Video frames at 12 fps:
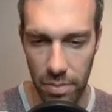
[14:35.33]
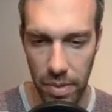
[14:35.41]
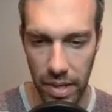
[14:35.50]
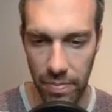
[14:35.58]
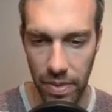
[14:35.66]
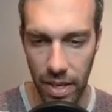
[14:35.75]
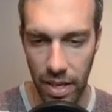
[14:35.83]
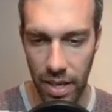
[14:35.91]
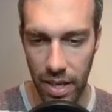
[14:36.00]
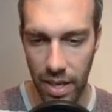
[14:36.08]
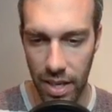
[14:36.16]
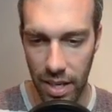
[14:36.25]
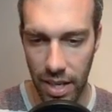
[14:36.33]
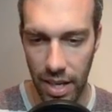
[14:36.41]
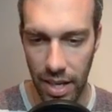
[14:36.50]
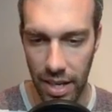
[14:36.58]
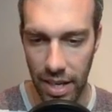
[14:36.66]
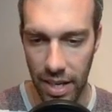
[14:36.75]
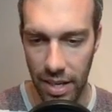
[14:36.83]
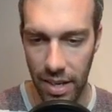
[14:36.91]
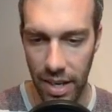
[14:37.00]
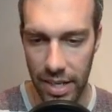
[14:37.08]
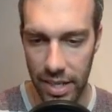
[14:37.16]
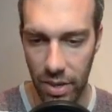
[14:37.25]
But
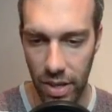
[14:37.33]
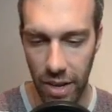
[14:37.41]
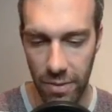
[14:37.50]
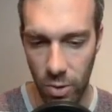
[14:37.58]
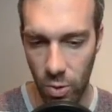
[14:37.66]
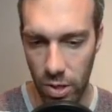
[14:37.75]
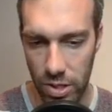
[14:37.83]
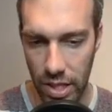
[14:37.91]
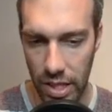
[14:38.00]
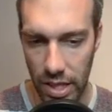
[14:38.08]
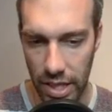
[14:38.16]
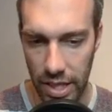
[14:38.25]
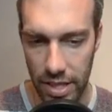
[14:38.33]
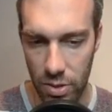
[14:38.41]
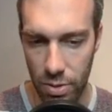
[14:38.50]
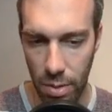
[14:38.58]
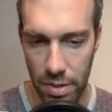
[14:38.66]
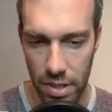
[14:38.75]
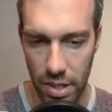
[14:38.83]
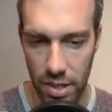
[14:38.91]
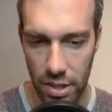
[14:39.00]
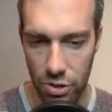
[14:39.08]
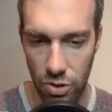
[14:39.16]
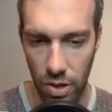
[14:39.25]
I know they have a Roarst on the lead, and Swampert's going to
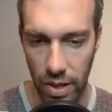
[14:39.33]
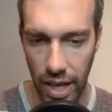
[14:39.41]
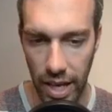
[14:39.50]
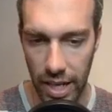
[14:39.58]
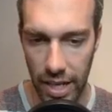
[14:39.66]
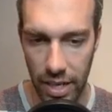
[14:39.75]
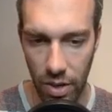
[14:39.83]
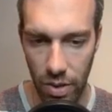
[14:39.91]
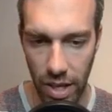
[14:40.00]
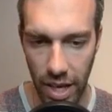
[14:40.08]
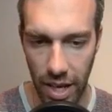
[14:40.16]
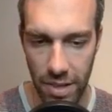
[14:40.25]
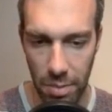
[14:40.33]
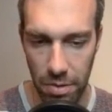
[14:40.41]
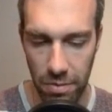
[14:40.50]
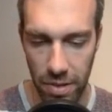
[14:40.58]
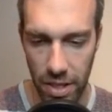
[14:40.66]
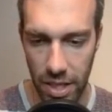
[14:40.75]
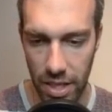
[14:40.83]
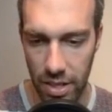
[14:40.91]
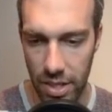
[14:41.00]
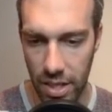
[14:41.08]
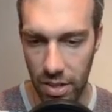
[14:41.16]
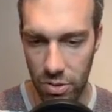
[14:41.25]
destroy that. And I know they have Tapu Fini here,
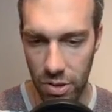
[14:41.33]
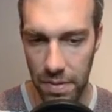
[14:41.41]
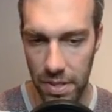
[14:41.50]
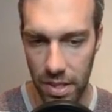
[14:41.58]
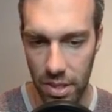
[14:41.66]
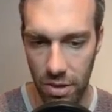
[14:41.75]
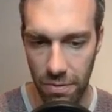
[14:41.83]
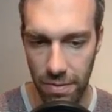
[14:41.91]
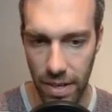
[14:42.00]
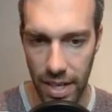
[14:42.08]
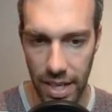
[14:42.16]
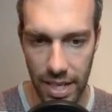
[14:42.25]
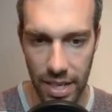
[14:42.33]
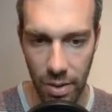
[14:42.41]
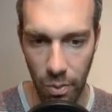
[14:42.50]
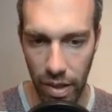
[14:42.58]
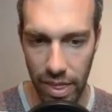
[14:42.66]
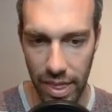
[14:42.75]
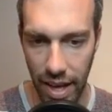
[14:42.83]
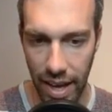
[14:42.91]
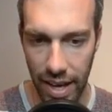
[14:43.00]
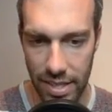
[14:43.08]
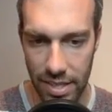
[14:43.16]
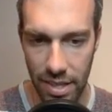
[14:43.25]
and I know Trevenant's going to do fine with
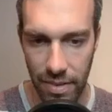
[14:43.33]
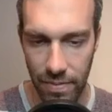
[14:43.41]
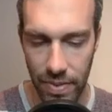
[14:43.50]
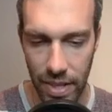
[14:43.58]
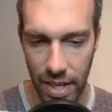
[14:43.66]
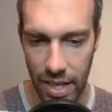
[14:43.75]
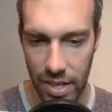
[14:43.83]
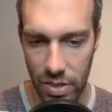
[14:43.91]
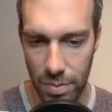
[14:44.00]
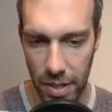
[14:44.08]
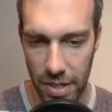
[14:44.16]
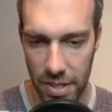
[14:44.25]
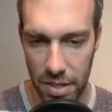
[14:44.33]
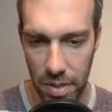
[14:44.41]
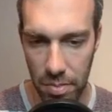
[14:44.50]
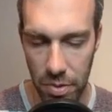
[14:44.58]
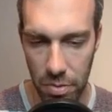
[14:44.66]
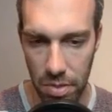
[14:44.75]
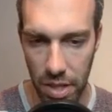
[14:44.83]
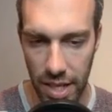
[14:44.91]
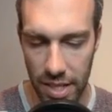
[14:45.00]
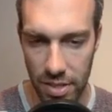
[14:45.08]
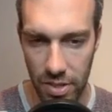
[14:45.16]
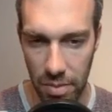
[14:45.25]
that. I do expect this to be a
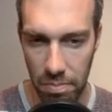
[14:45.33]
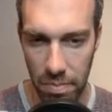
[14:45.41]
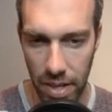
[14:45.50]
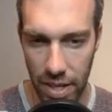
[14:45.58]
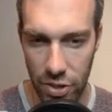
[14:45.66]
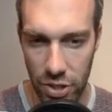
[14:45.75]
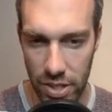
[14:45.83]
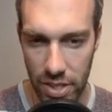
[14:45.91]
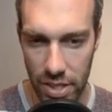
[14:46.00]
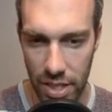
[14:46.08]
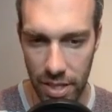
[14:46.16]
Moonblast, so I may shield.